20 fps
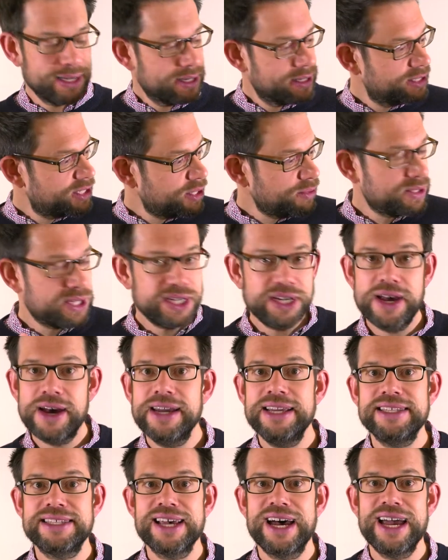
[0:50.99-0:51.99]
So
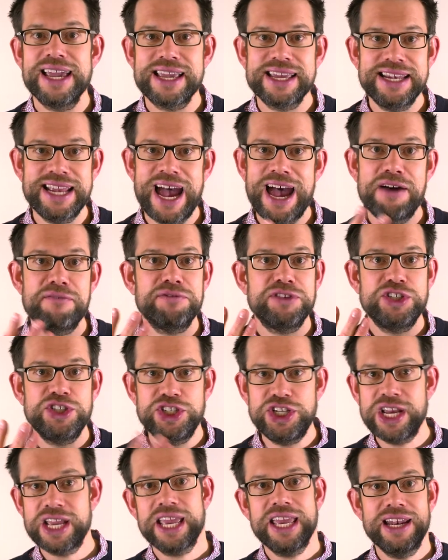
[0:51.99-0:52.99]
tonight I can have
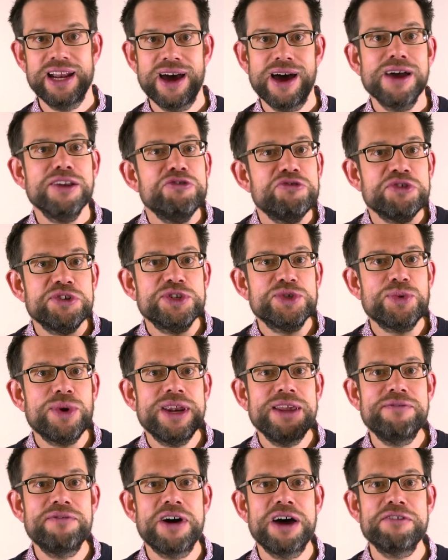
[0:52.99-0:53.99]
chicken,
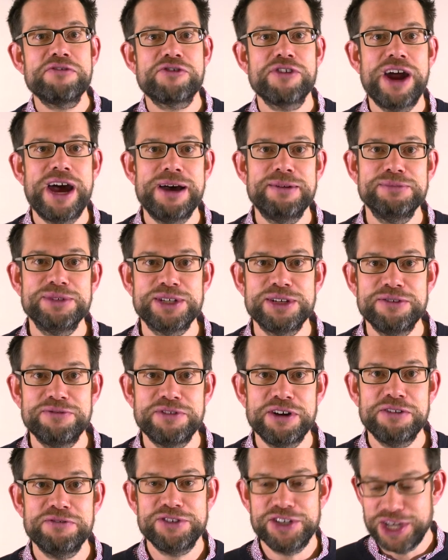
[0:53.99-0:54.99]
125 grams
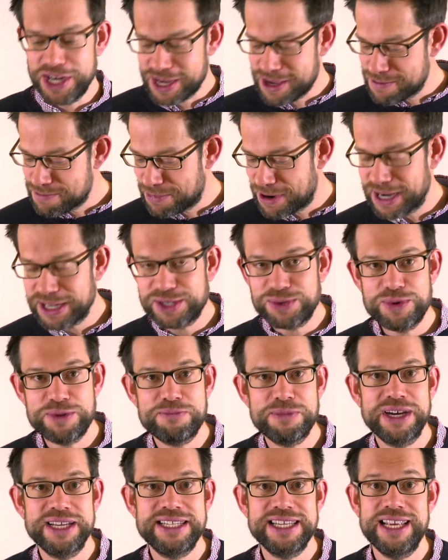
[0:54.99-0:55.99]
of chicken breast with
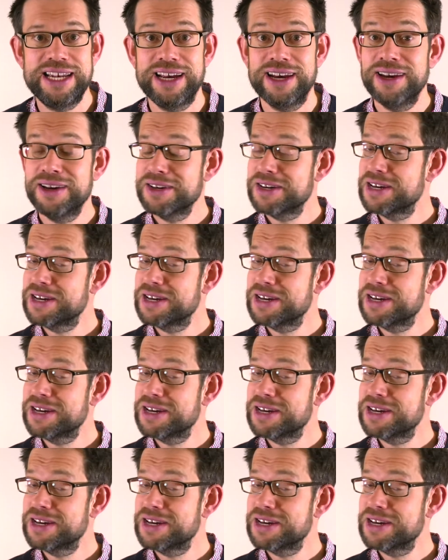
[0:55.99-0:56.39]
my dinner.